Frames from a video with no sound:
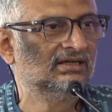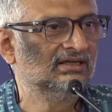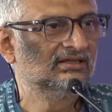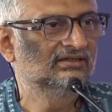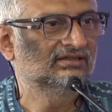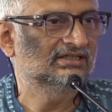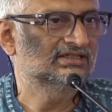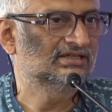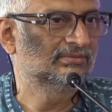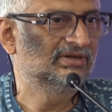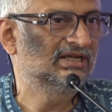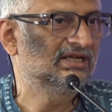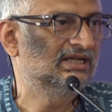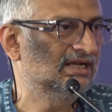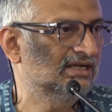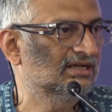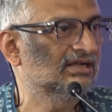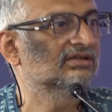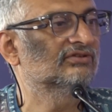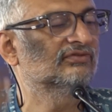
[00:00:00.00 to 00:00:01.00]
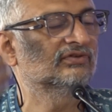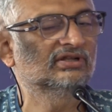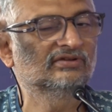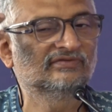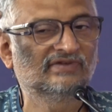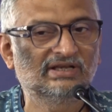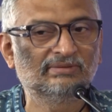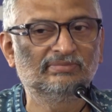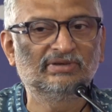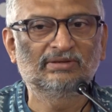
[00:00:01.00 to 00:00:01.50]
such a big data. It was a
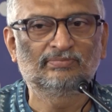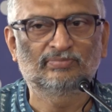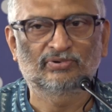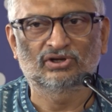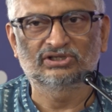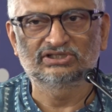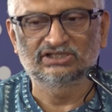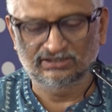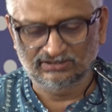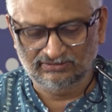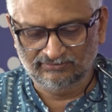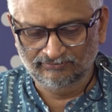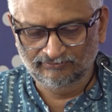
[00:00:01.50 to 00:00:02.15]
very big project.